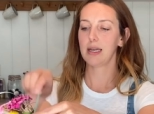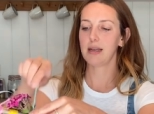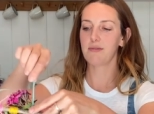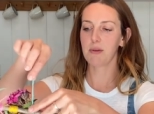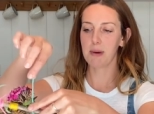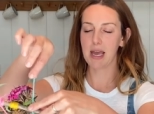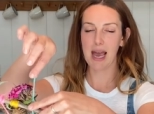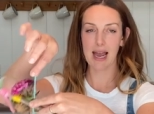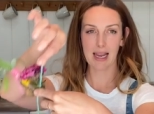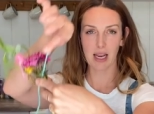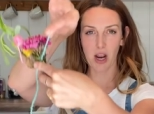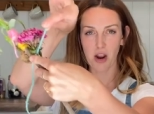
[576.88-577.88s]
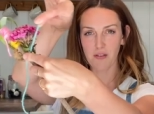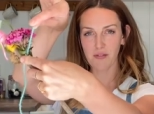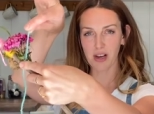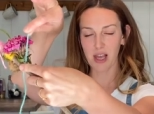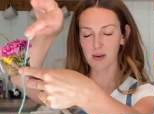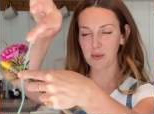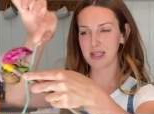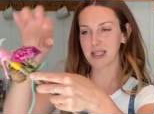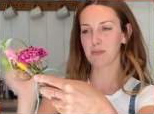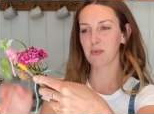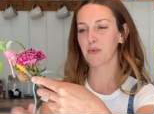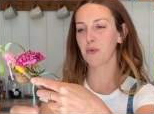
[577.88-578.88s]
Leave the bit hanging over like we
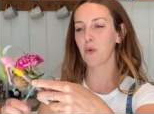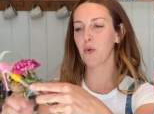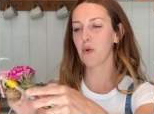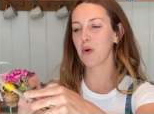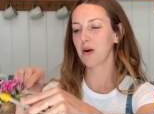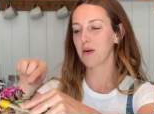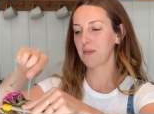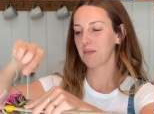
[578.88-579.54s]
did before.